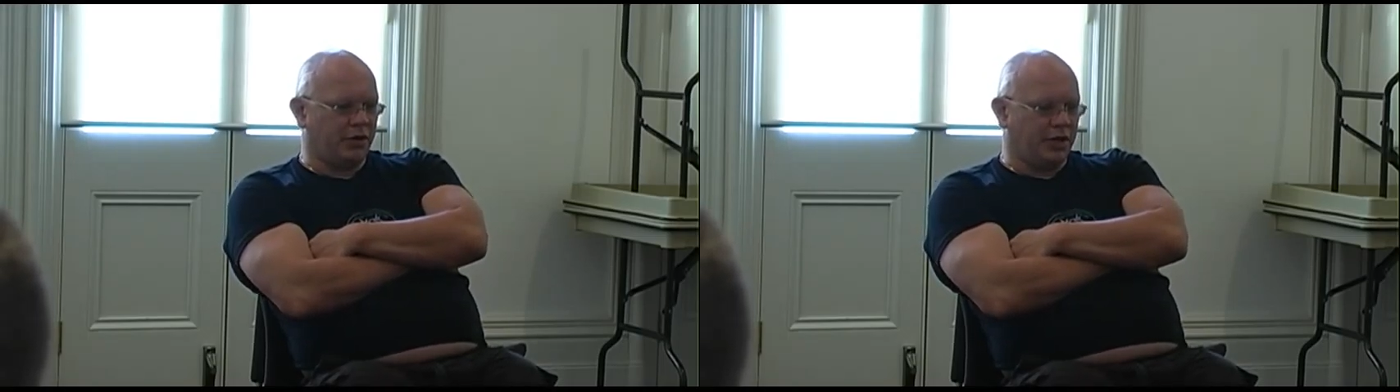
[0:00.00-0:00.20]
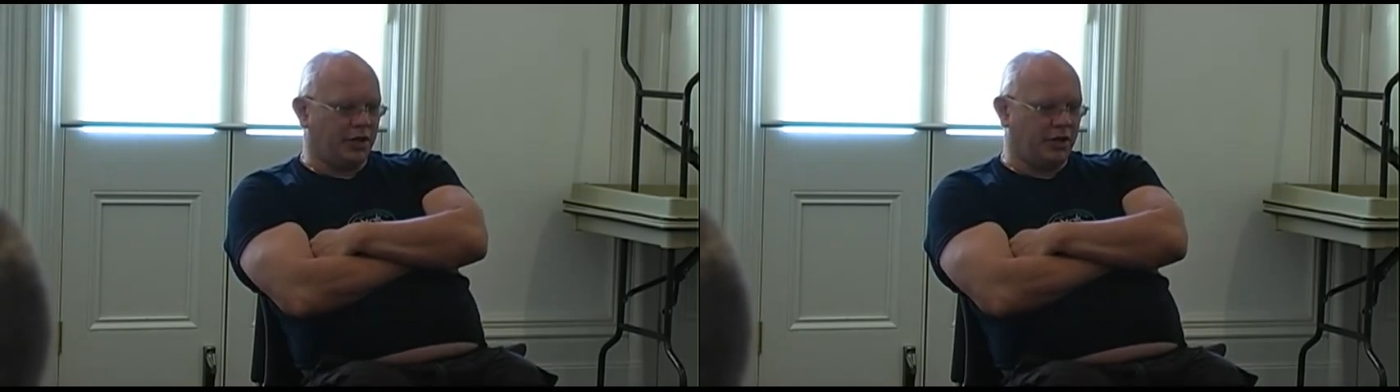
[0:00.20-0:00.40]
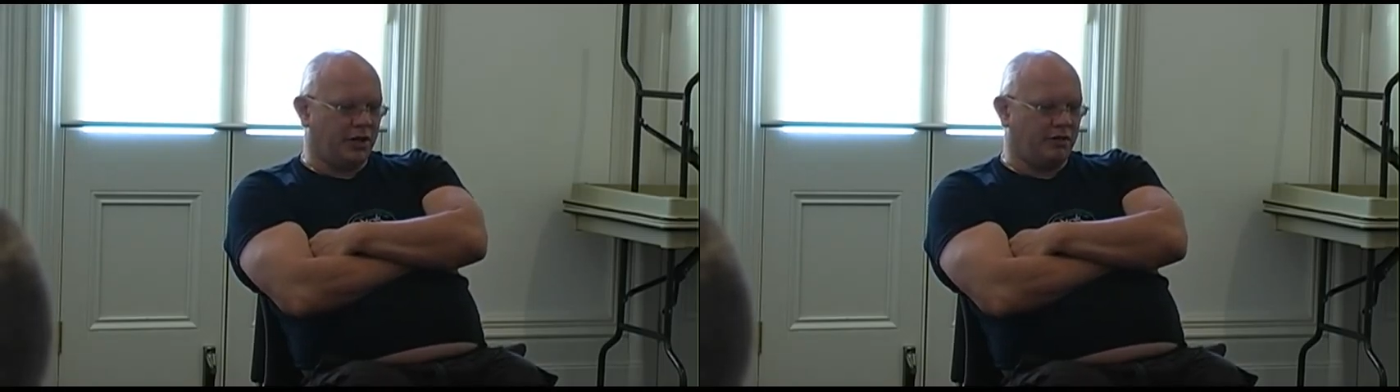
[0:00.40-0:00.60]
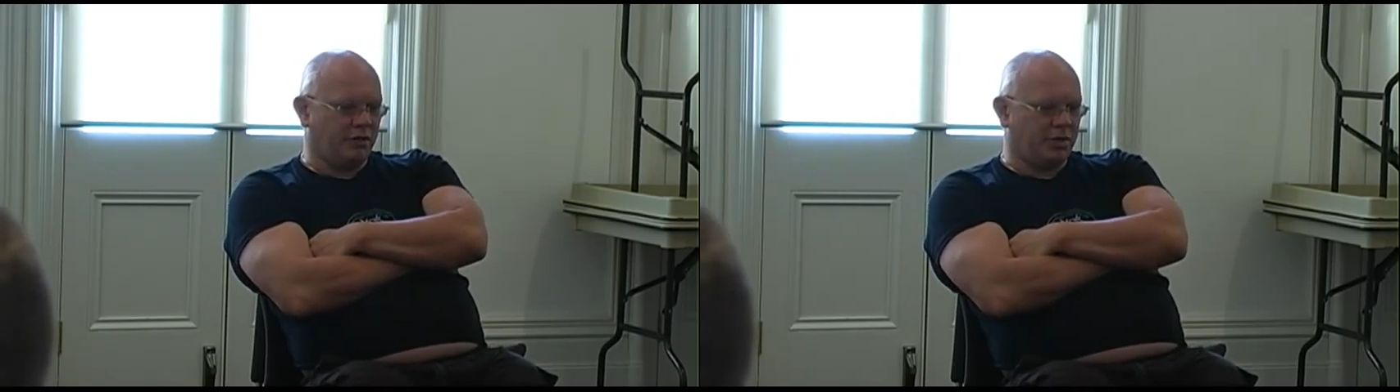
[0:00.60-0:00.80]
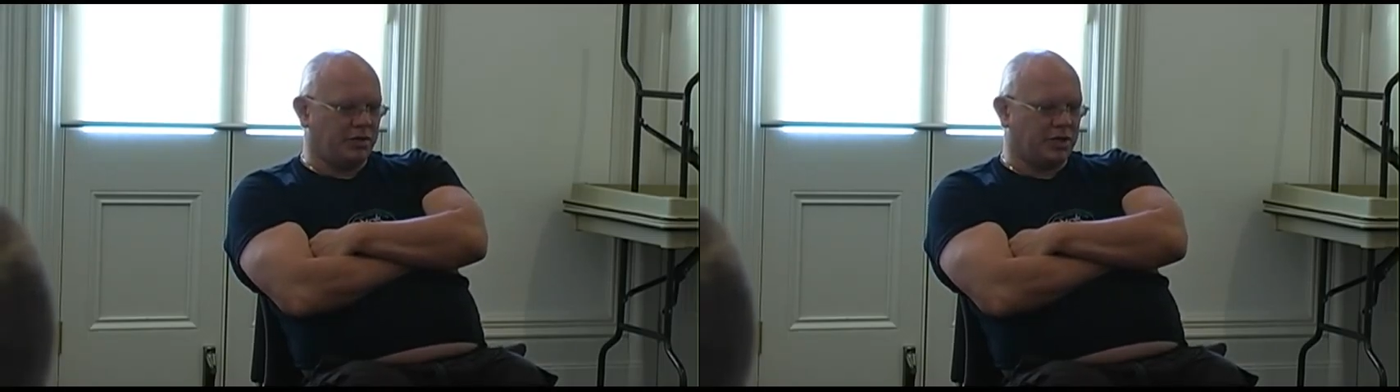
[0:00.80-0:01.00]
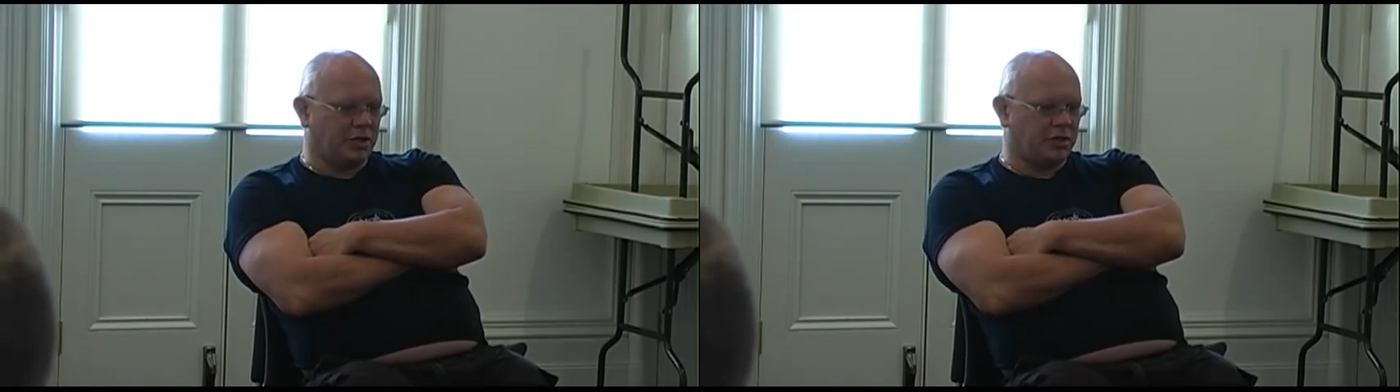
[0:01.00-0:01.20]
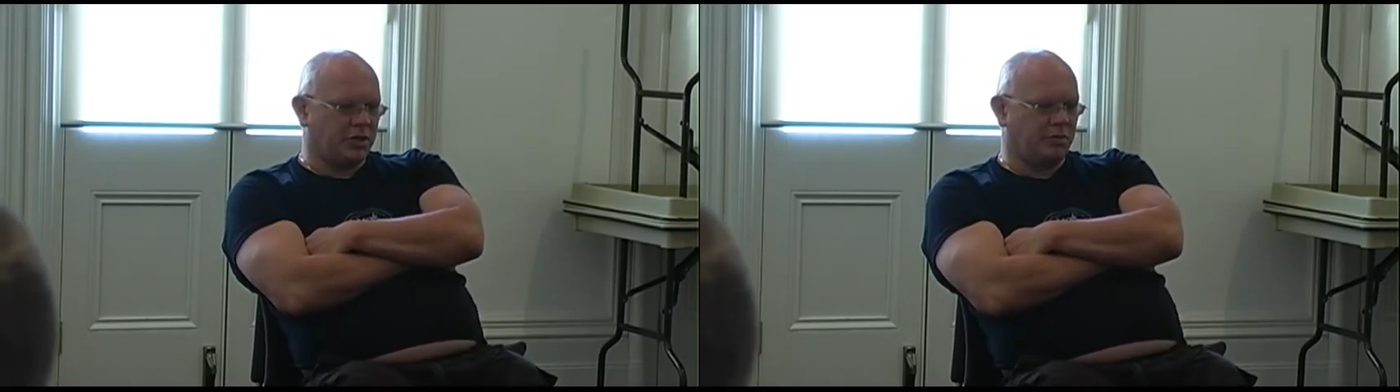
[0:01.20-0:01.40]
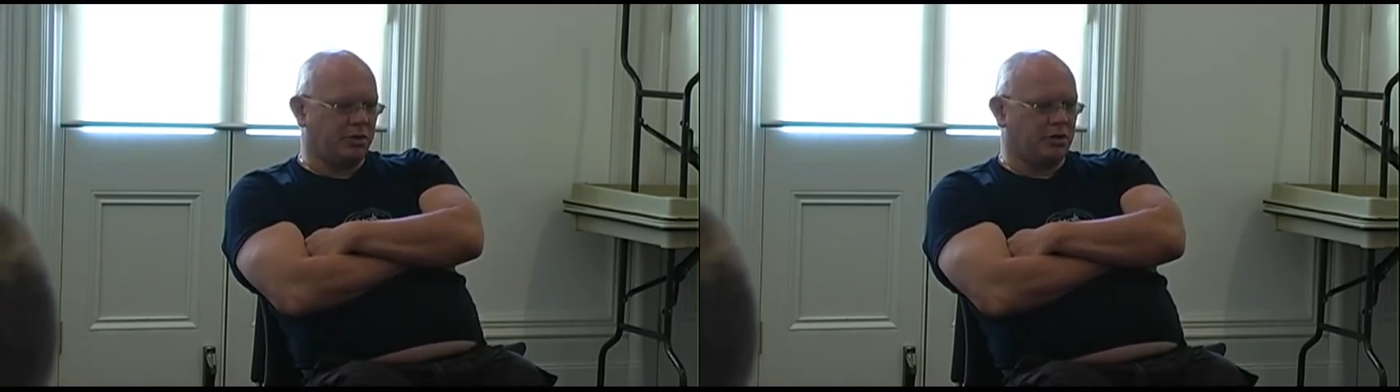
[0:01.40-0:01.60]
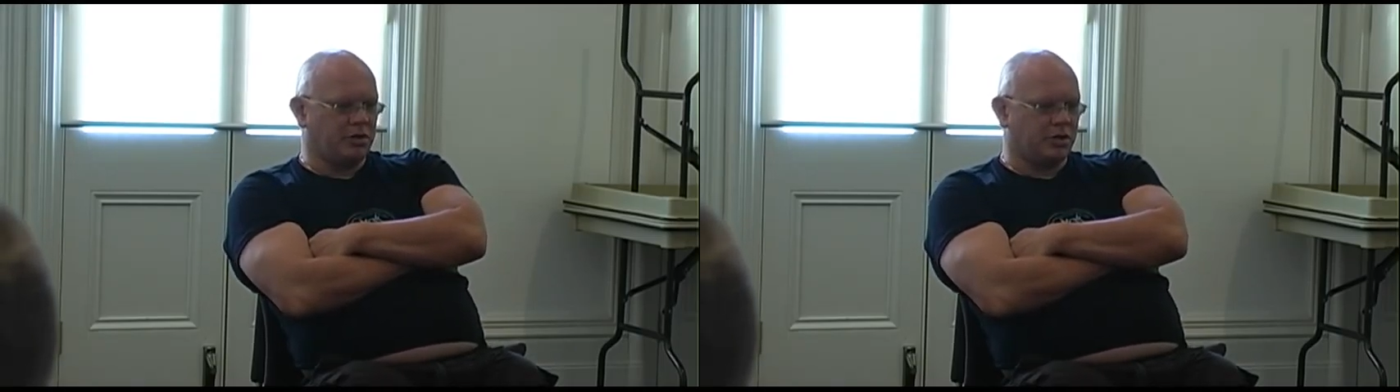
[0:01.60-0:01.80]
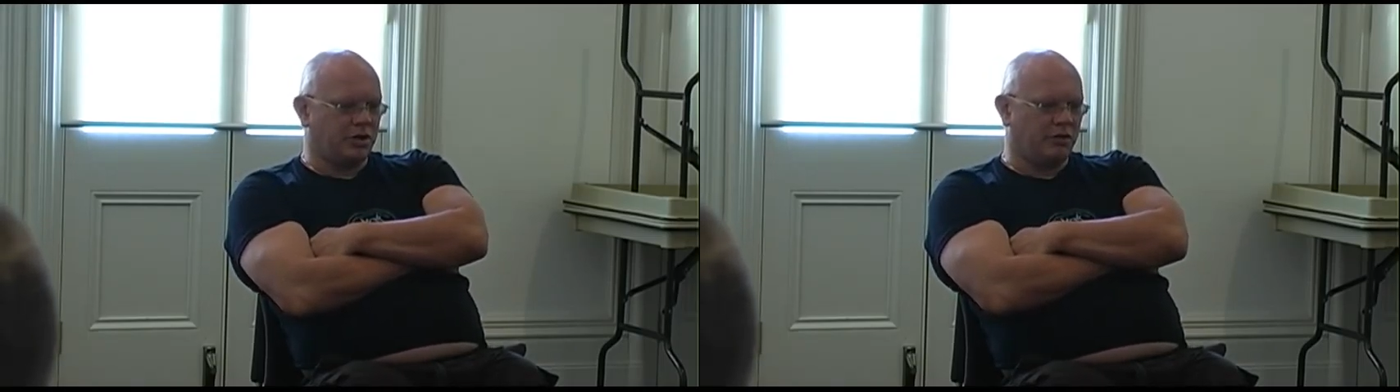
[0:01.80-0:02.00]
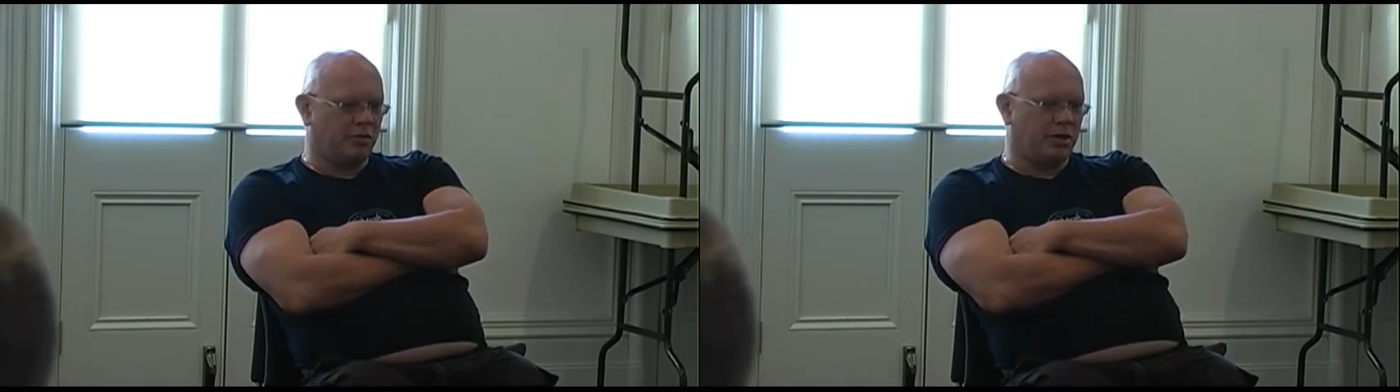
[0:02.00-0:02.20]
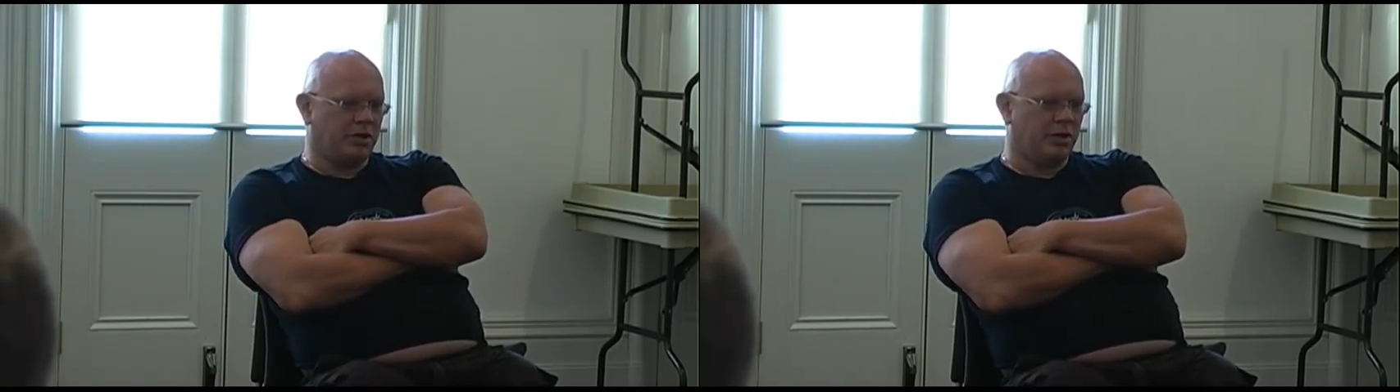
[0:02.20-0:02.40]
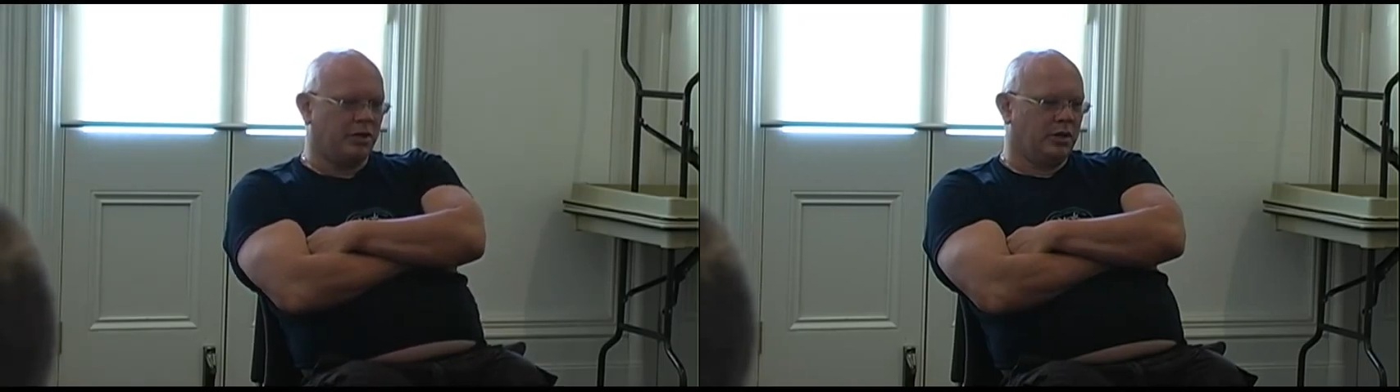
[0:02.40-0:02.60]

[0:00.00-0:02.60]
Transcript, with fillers: and you know, you've never been sexually abused or never been,